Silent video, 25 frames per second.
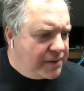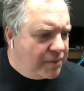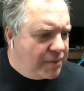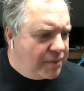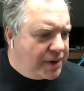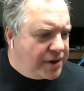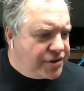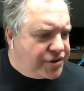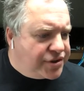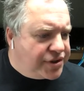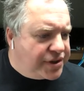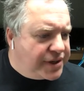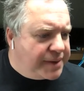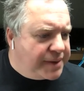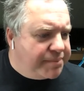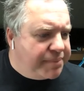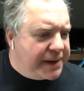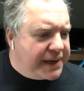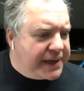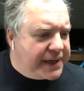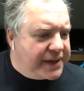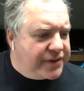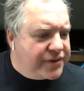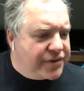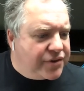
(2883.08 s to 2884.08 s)
Where should a
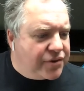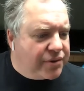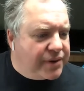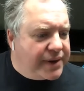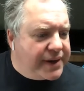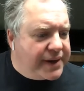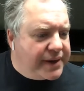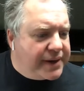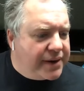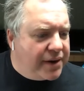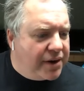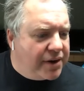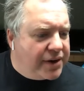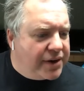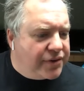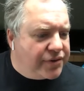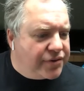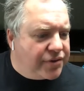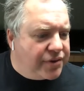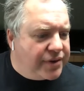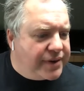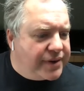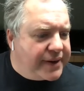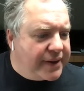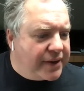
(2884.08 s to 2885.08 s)
budding story audio
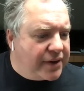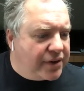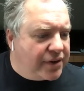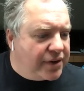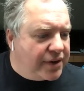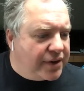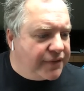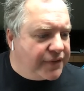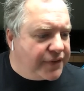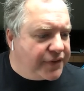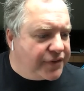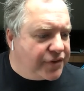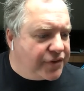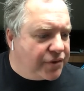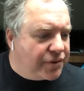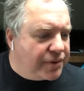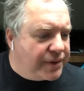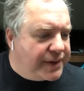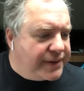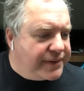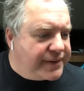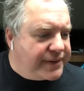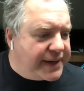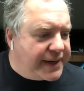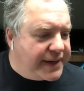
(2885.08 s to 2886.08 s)
storyteller look for
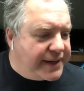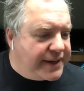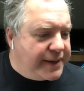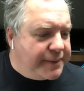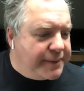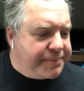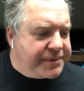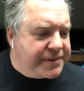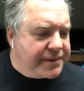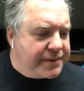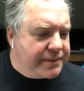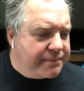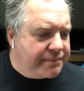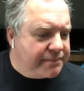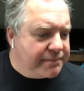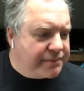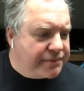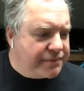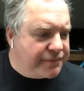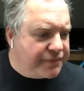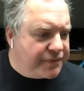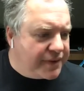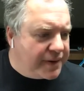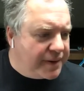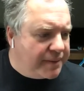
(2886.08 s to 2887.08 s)
stories? Any tips
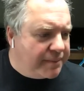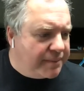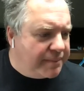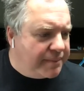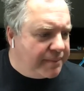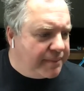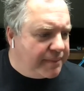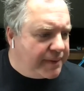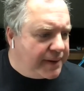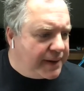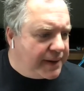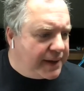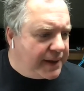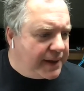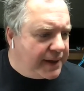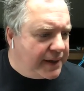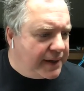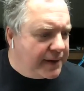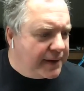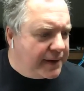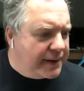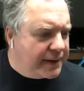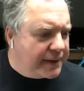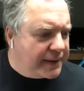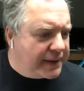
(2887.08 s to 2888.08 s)
from
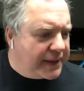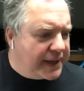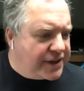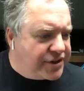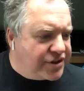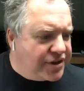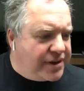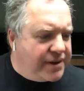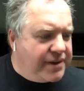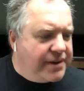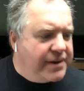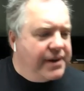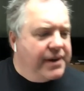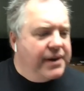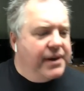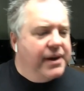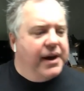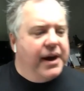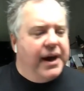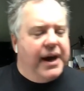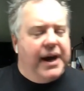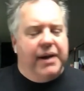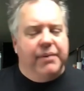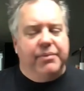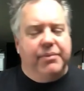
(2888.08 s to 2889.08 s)
uh, Elijah?
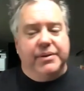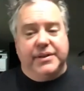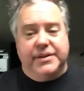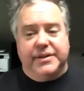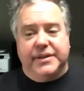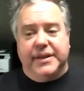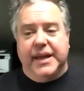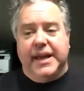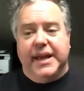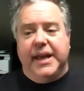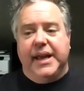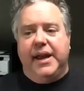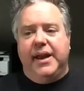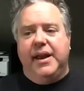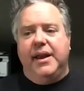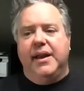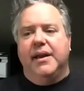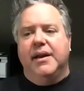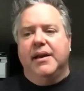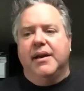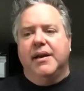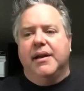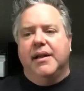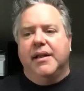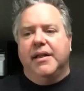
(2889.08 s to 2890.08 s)
I would say
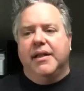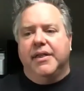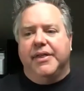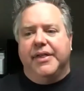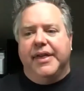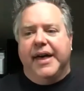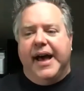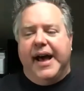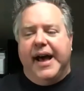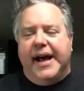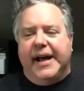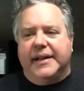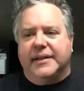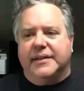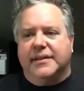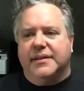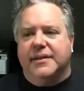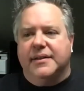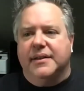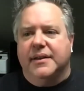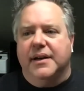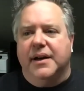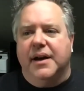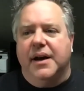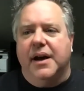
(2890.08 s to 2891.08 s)
that,
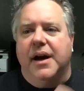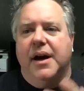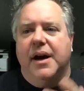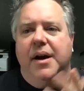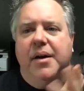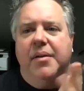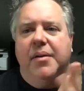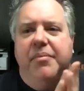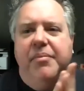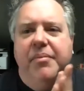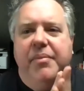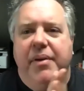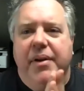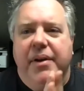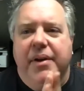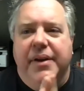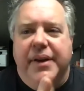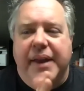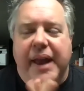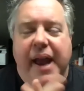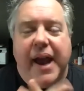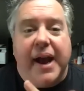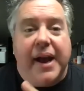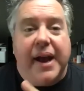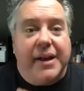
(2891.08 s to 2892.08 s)
um,
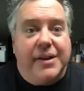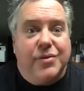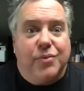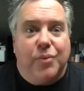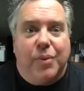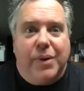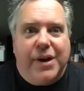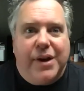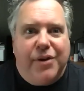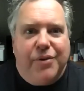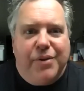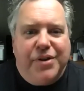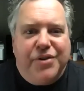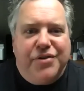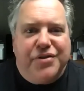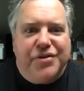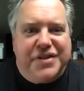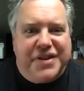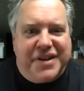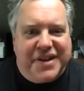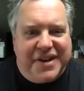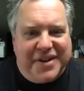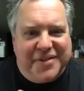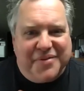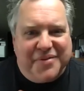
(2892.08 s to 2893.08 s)
yeah, it's what are you
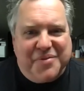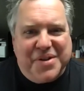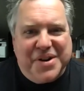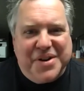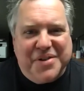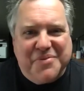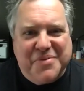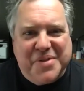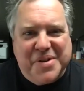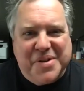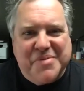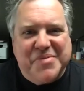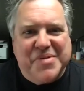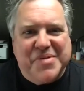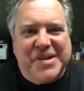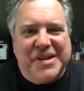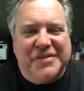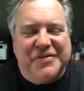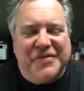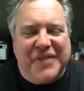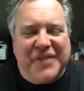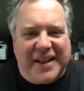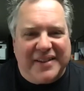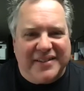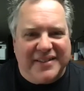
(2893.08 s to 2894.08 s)
interested in? What what really
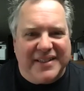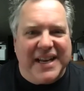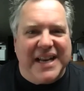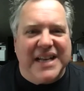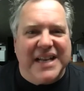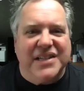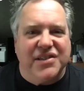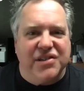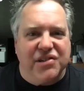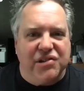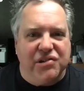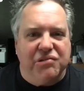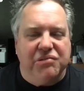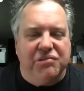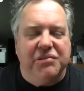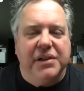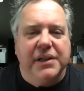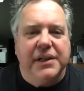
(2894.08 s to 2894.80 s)
fascinates you?